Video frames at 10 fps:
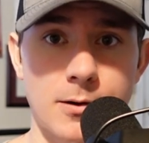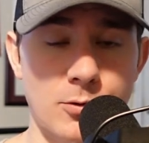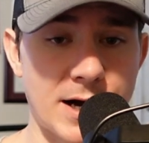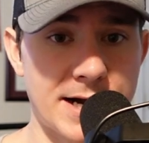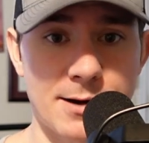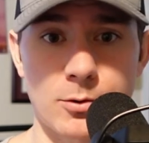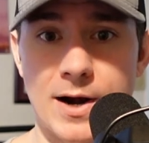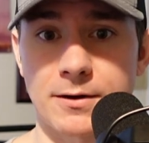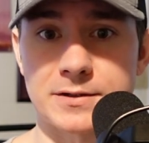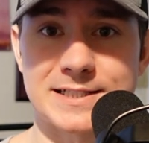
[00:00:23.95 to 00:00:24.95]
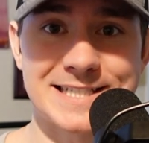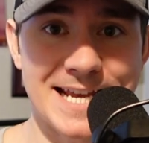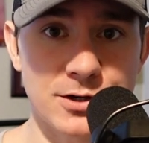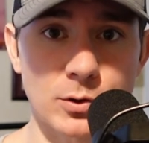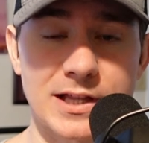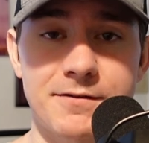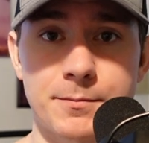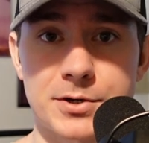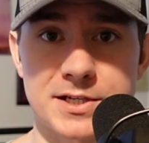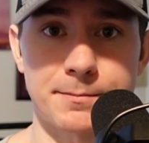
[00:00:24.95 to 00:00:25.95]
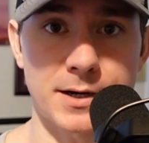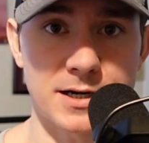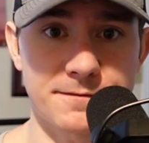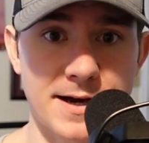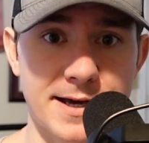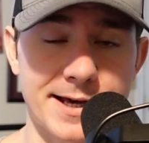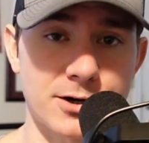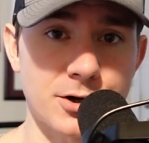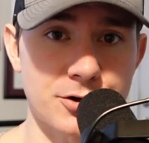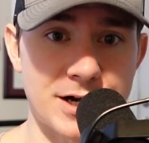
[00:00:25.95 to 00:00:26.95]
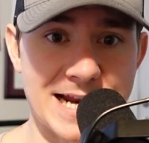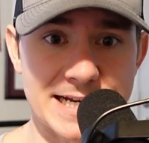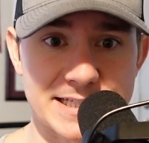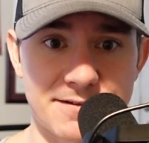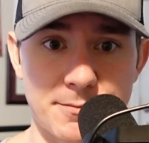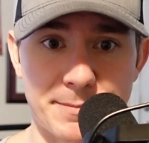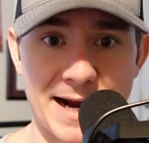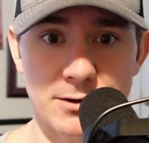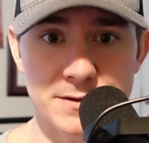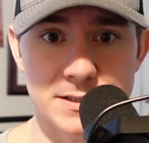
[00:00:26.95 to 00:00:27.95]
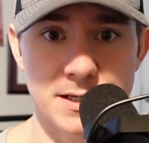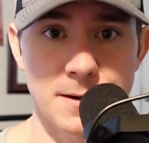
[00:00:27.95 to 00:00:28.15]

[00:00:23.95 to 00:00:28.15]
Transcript: Right now, I'm around 10 to 11% body fat at 187 pounds.